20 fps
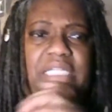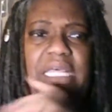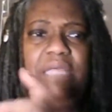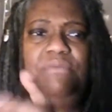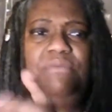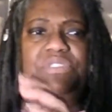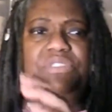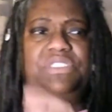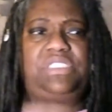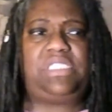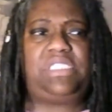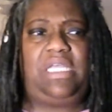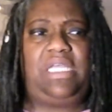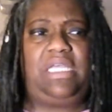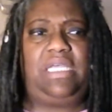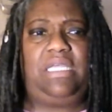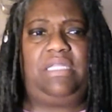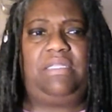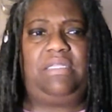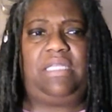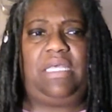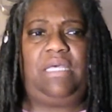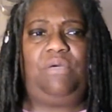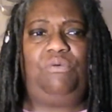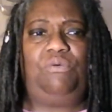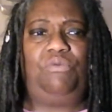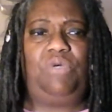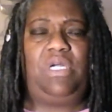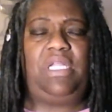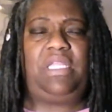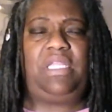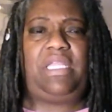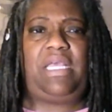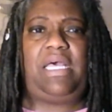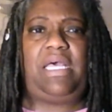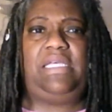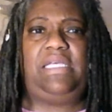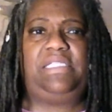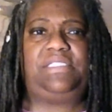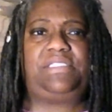They were saying that one
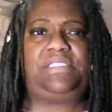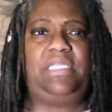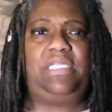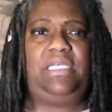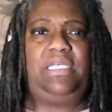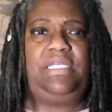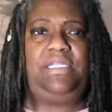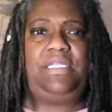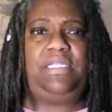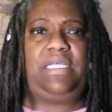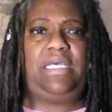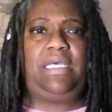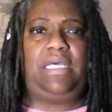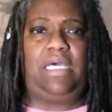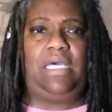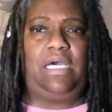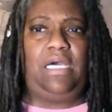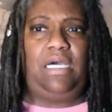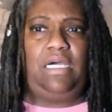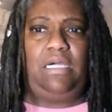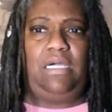guy saying that